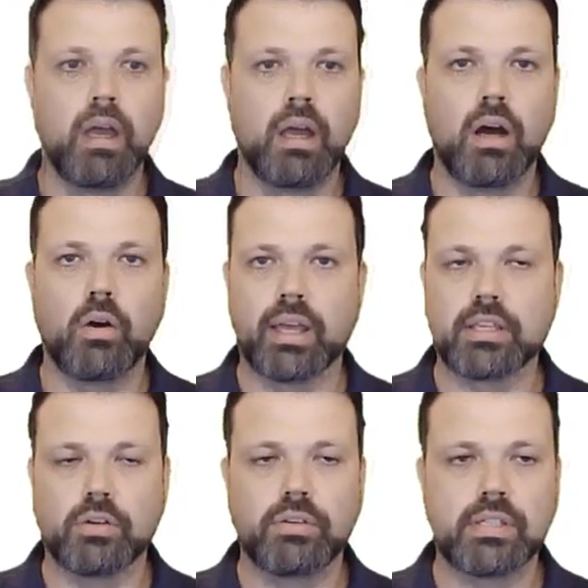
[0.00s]
Okay,
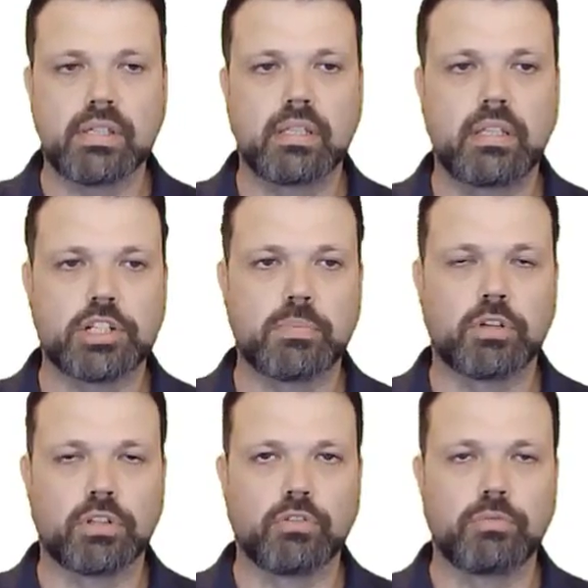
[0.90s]
so this is the dashboard
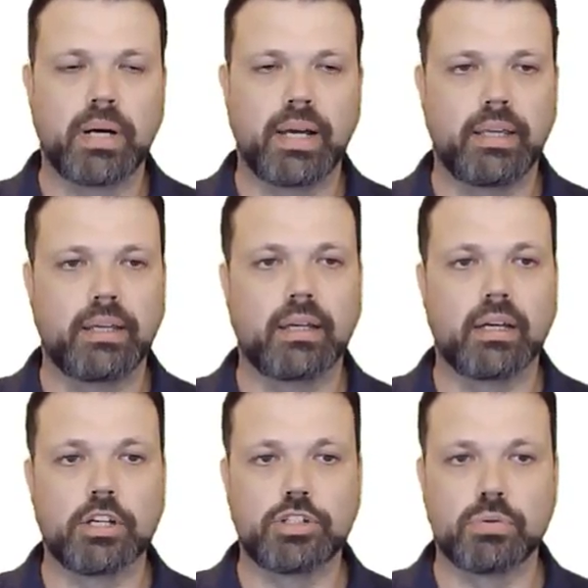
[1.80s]
of my uh,
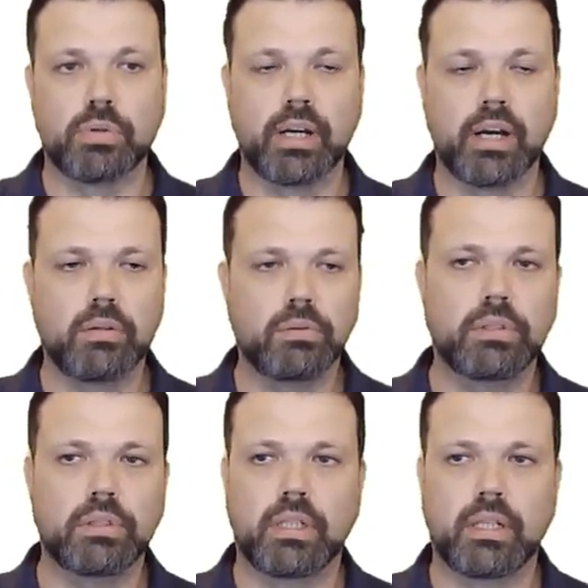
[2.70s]
Azure account.
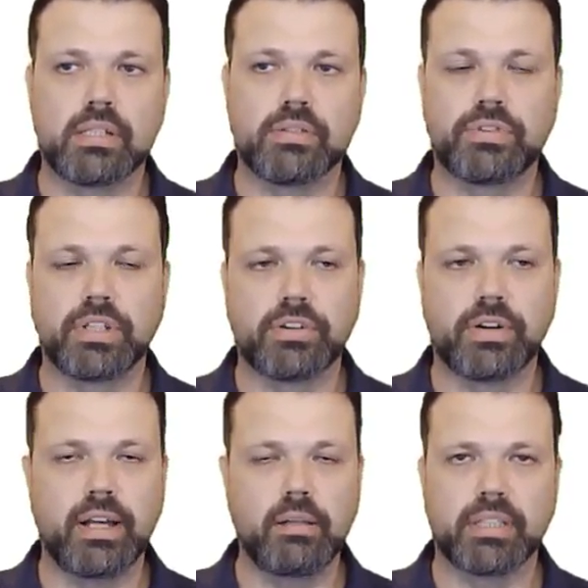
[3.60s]
Uh, it's a free
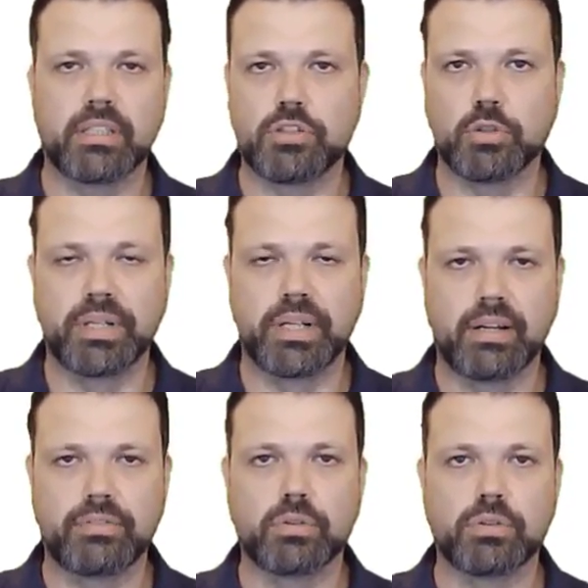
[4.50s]
trial, but it should be
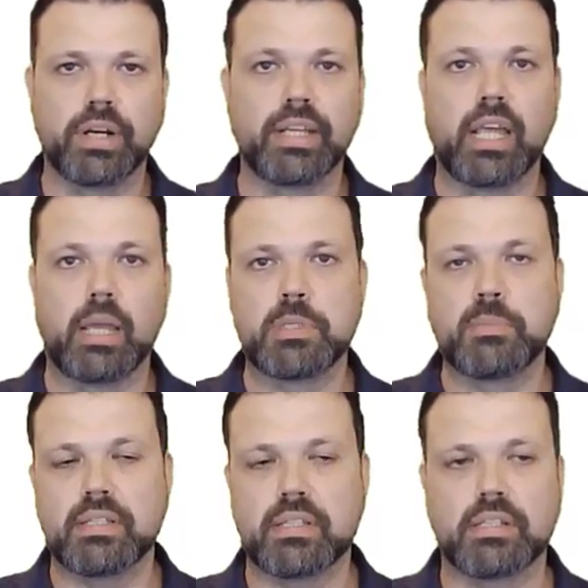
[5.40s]
enough to create
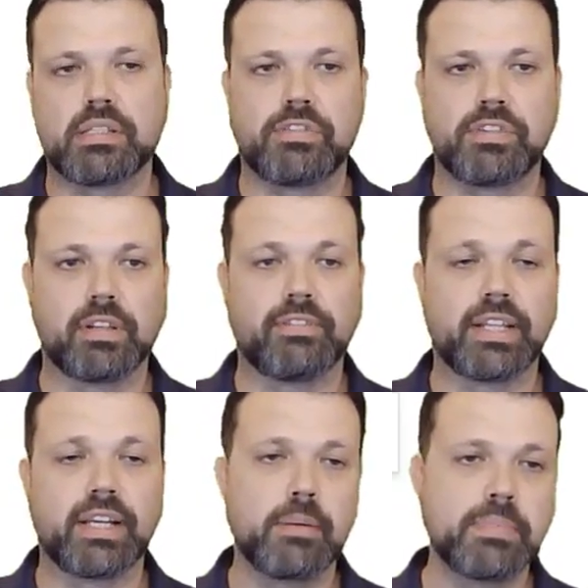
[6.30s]
namespace and several event
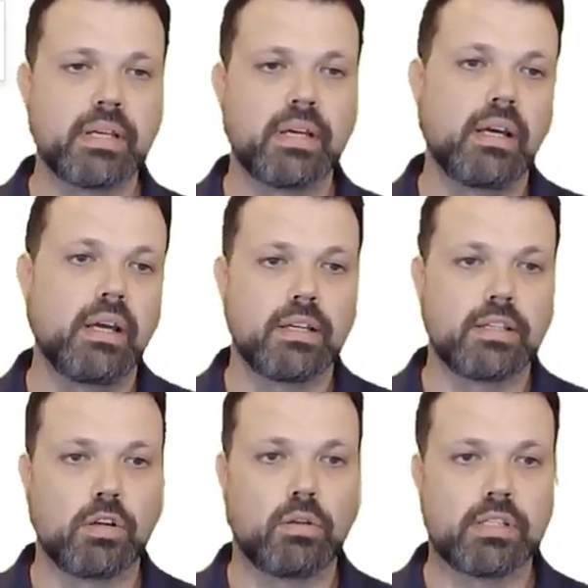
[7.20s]
hubs.
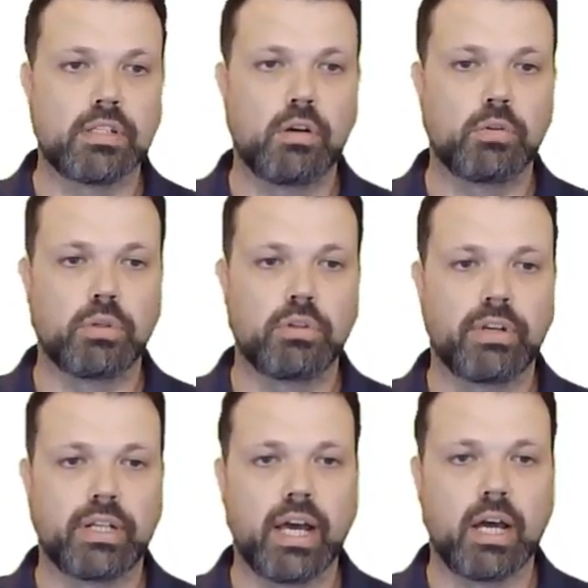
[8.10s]
So let's go to
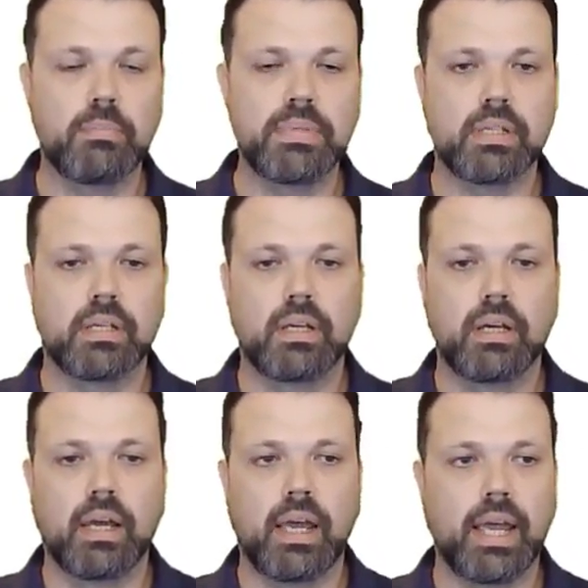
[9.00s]
event hubs
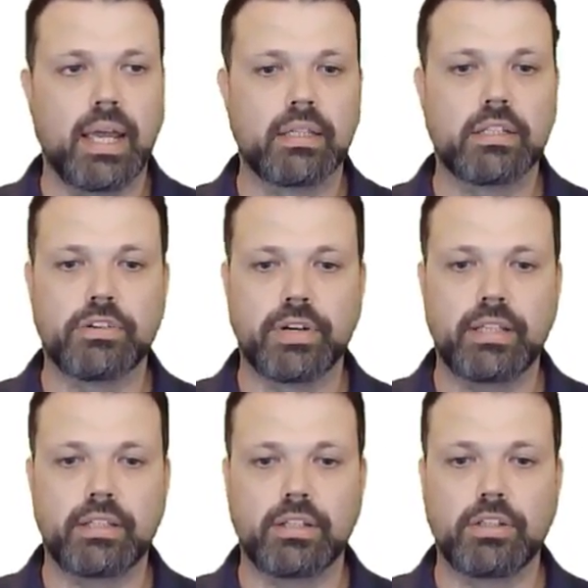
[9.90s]
and create
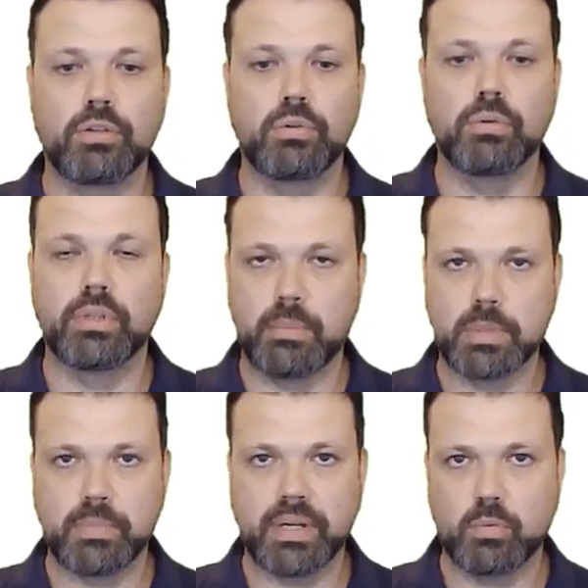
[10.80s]
a new
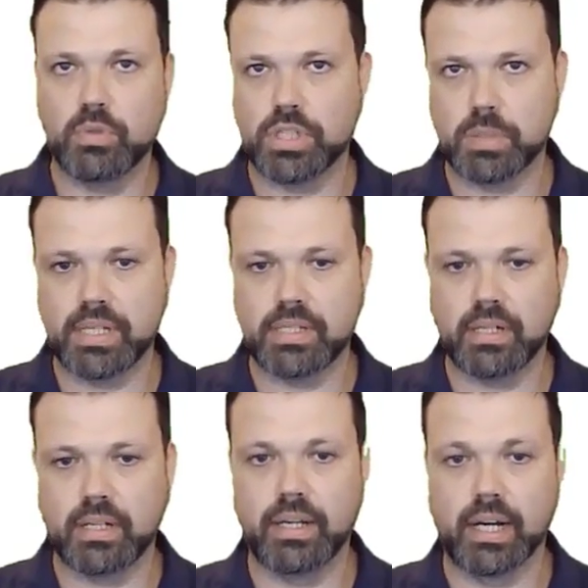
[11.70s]
namespace, which is
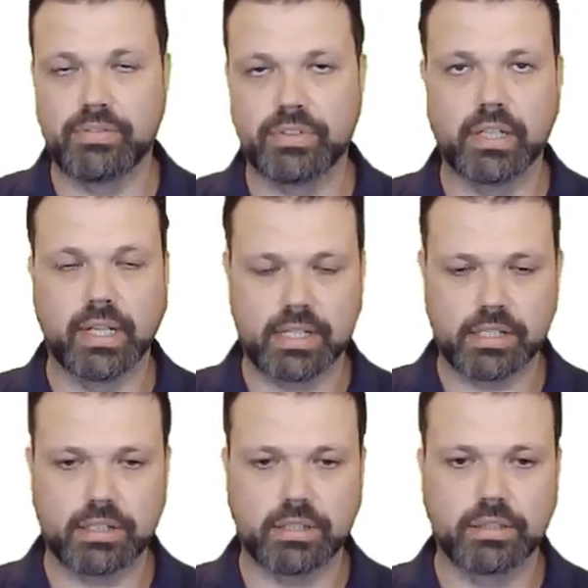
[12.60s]
basically Kafka cluster.